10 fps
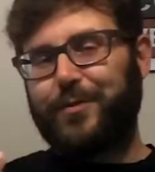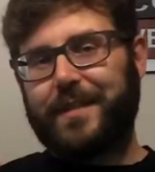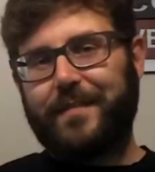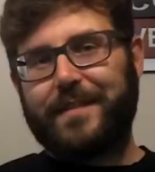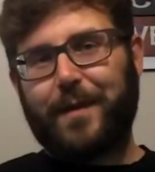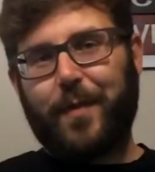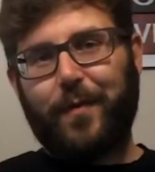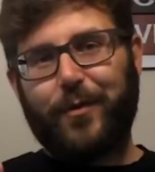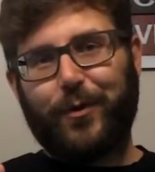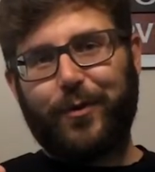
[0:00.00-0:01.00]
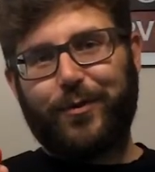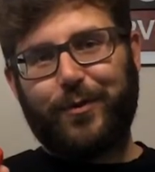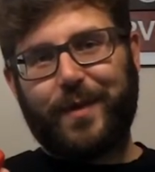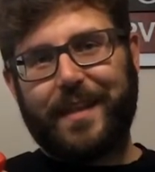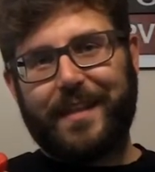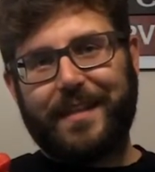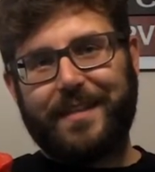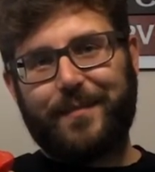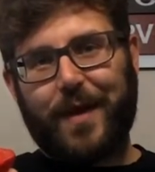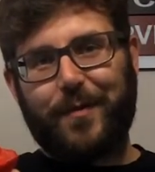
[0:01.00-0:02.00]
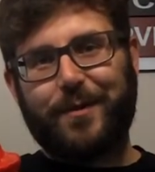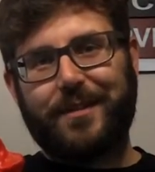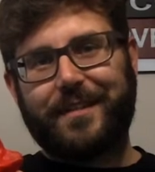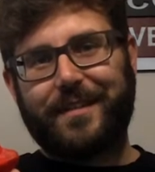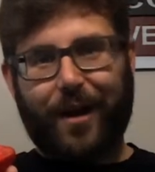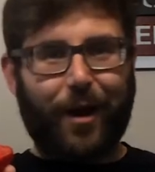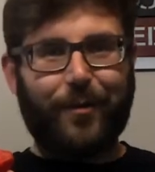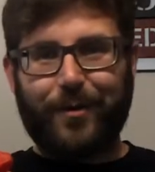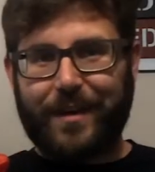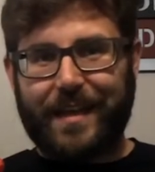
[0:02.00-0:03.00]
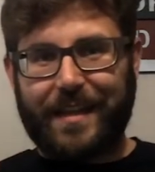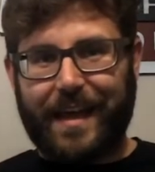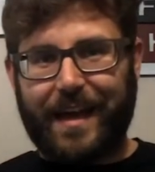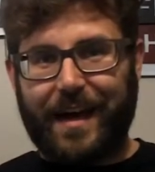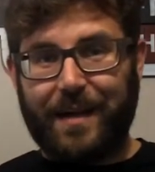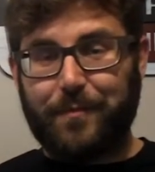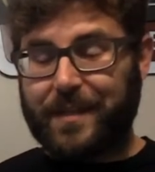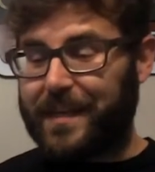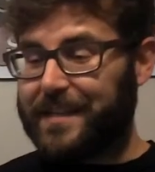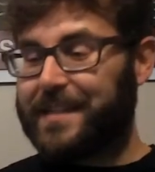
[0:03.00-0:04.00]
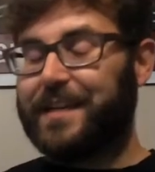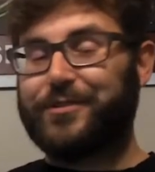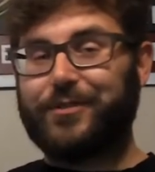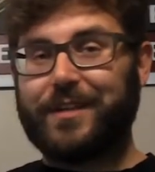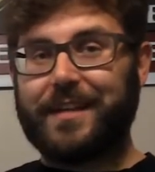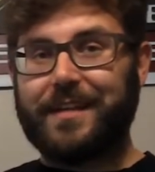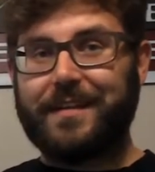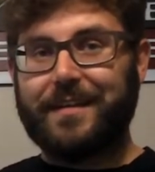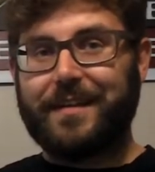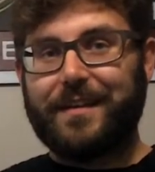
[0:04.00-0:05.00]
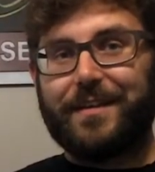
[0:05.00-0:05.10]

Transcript: Drew Stevens at Pepper North told me that these peppers aren't really that hot, but they taste really good.